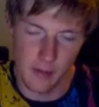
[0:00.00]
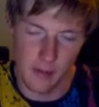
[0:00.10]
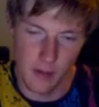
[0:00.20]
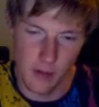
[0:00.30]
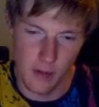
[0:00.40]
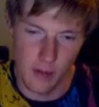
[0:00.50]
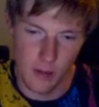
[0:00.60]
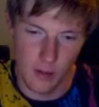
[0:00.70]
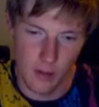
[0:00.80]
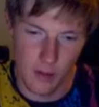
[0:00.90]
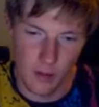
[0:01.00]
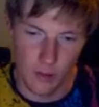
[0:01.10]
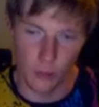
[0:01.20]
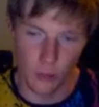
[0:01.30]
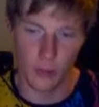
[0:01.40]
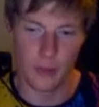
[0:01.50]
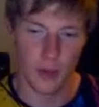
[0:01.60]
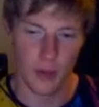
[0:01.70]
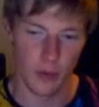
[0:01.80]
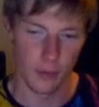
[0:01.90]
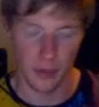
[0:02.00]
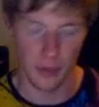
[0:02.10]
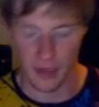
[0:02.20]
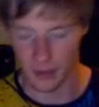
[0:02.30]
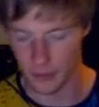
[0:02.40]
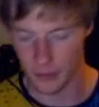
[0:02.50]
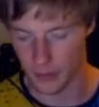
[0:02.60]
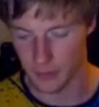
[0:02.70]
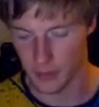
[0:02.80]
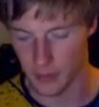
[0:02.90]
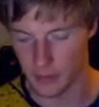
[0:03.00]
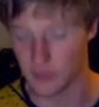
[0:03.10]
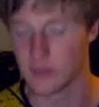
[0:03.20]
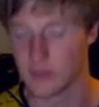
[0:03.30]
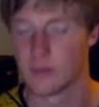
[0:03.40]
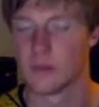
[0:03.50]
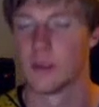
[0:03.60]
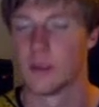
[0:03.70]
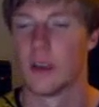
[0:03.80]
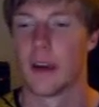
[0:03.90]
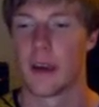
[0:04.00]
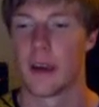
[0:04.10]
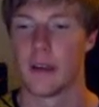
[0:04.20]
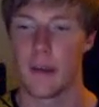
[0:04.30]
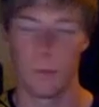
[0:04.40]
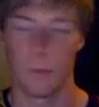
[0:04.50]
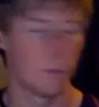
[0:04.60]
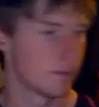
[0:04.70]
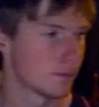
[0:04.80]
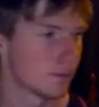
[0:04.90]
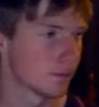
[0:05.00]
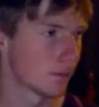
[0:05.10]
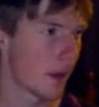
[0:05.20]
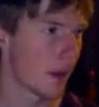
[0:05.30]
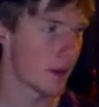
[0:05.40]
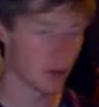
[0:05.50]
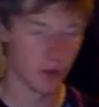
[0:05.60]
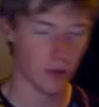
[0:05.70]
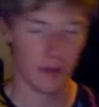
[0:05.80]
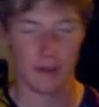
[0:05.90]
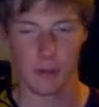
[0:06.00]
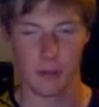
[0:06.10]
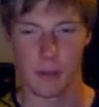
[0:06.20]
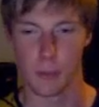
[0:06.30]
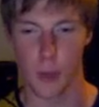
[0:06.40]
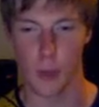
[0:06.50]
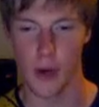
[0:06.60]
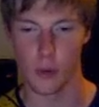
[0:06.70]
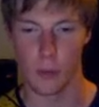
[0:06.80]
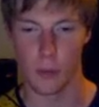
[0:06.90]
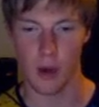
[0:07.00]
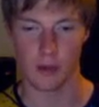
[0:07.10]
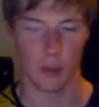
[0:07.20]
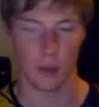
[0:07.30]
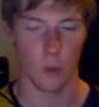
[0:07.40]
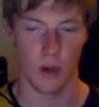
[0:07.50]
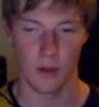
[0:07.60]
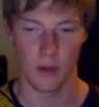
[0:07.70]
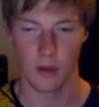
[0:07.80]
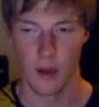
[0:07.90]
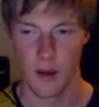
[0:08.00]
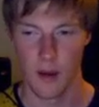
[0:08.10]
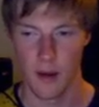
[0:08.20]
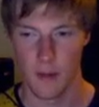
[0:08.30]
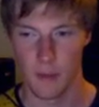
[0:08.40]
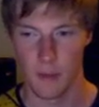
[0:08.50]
and all that was going through my head, I was like thinking, okay, it should have either been Bryan or Punk that won it,